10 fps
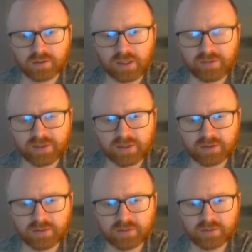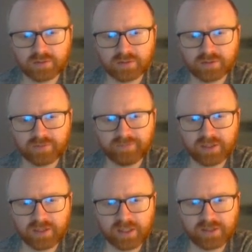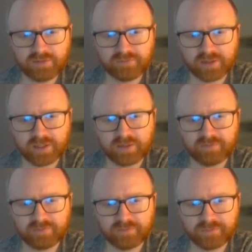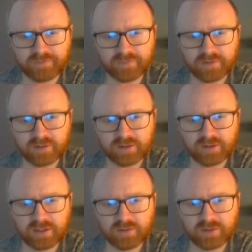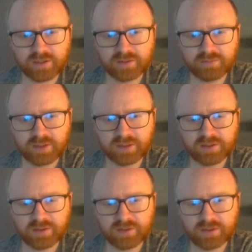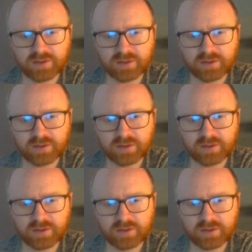irritating. So I think in knight e5, liquidate some pieces.